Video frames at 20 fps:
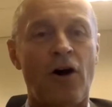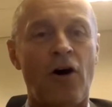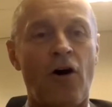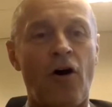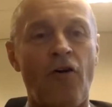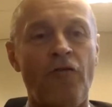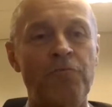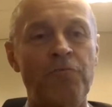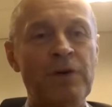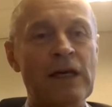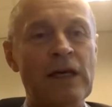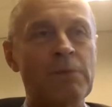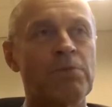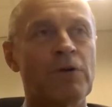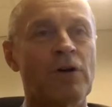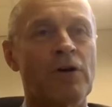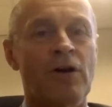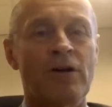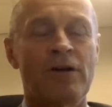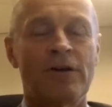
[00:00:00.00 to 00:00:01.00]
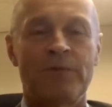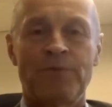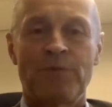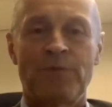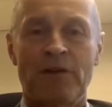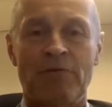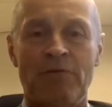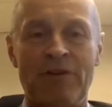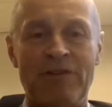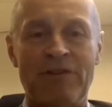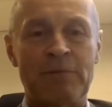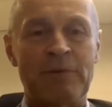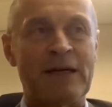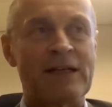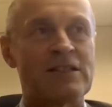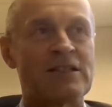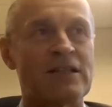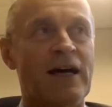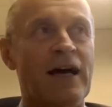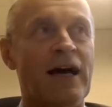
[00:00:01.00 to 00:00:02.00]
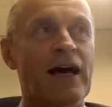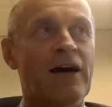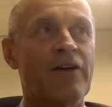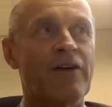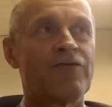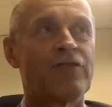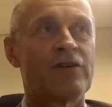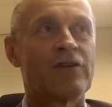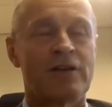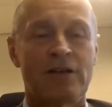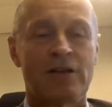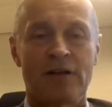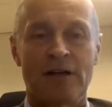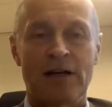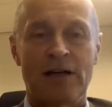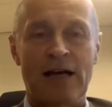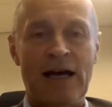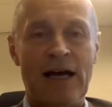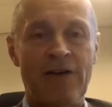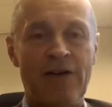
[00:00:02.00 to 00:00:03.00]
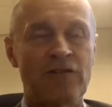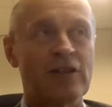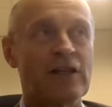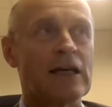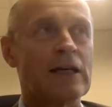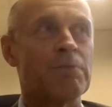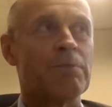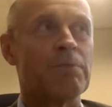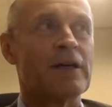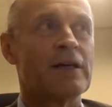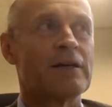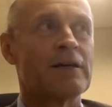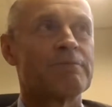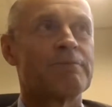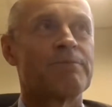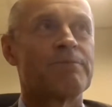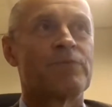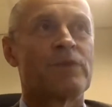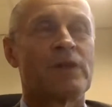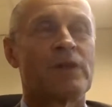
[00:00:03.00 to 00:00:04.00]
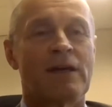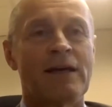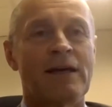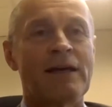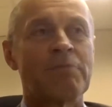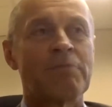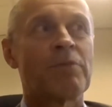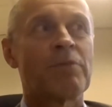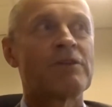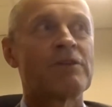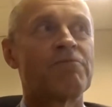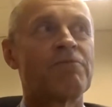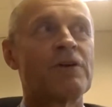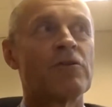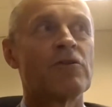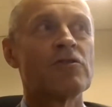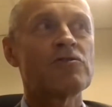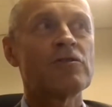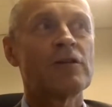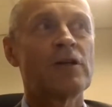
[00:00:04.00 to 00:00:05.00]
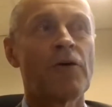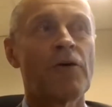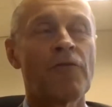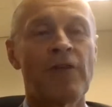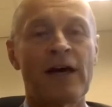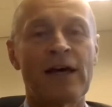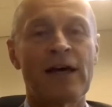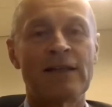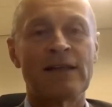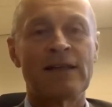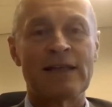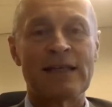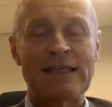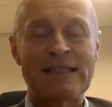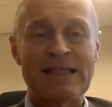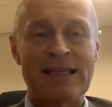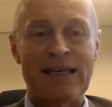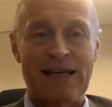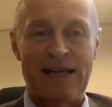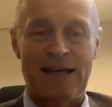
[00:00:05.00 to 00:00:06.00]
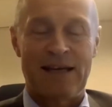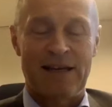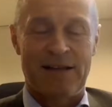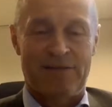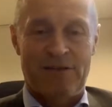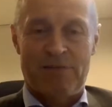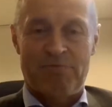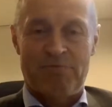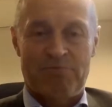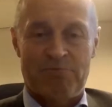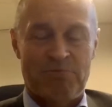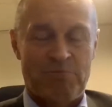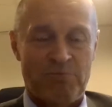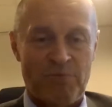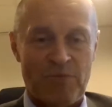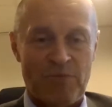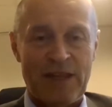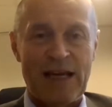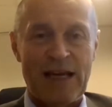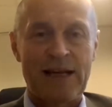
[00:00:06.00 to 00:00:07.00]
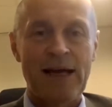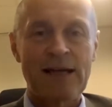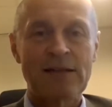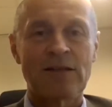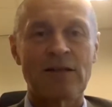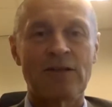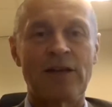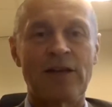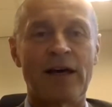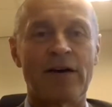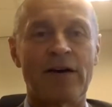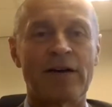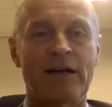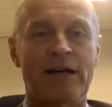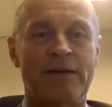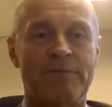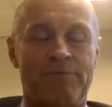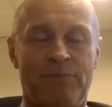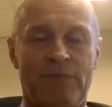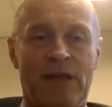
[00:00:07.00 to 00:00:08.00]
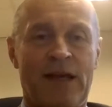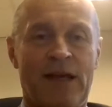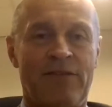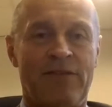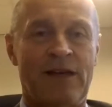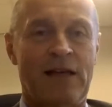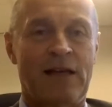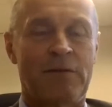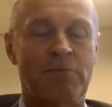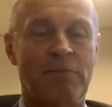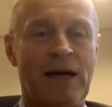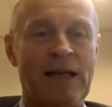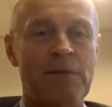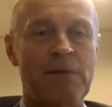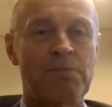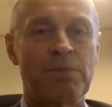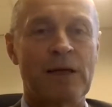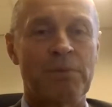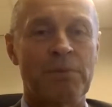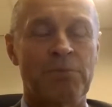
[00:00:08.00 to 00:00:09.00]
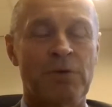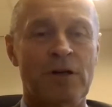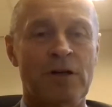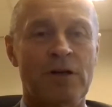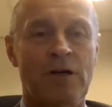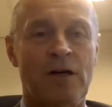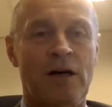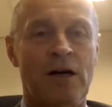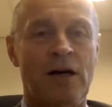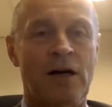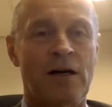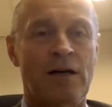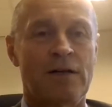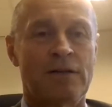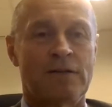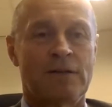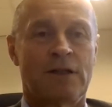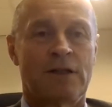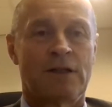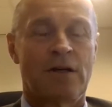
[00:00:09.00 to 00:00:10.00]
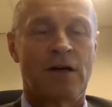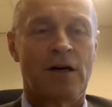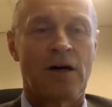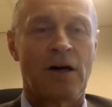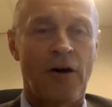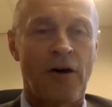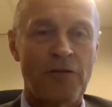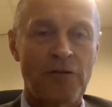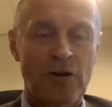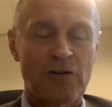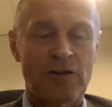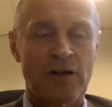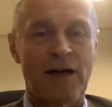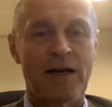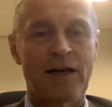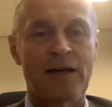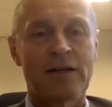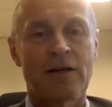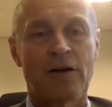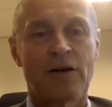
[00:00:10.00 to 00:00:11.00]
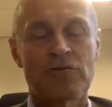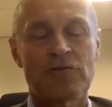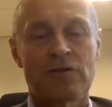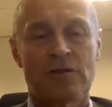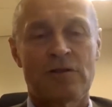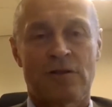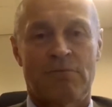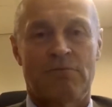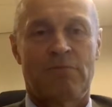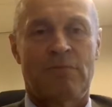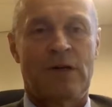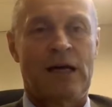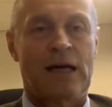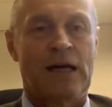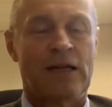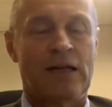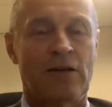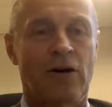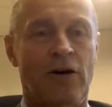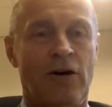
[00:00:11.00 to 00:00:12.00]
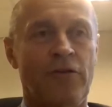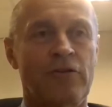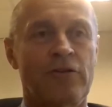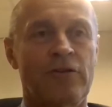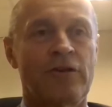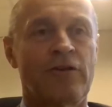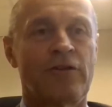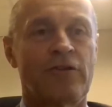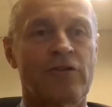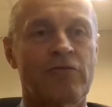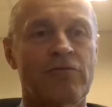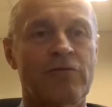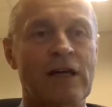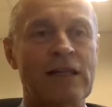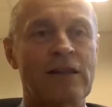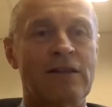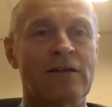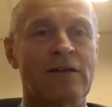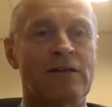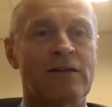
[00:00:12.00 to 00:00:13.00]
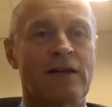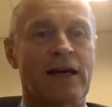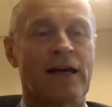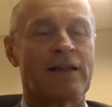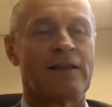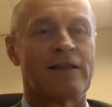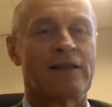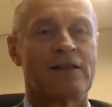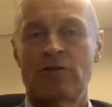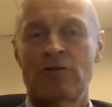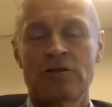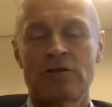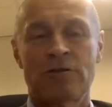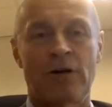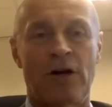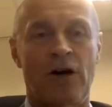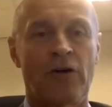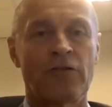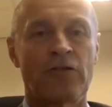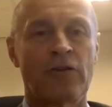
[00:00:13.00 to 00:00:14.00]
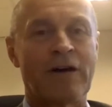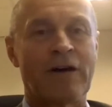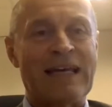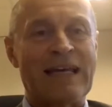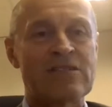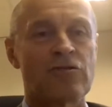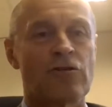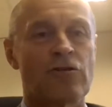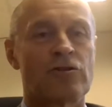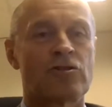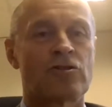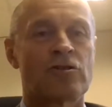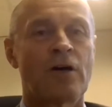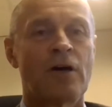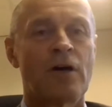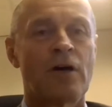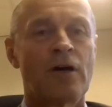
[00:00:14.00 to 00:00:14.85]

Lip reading: of people with dementia have DLB. But we also know that it is a neglected area and that many people are underdiagnosed and under-treated, and it's also an under-researched